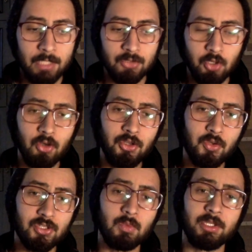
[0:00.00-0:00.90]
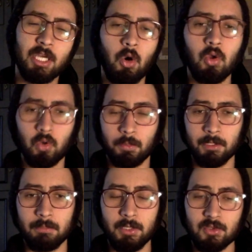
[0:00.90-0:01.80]
don't use it with the whole group
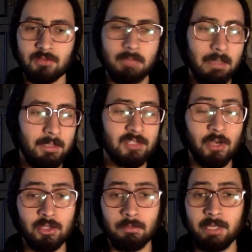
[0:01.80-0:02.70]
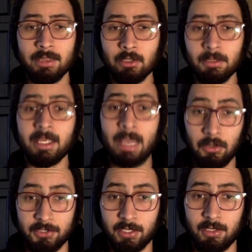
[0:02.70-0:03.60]
because maybe it's going to be a little bit
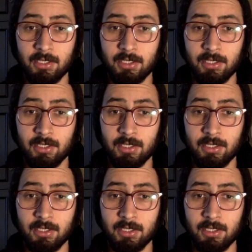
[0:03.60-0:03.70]
chaotic.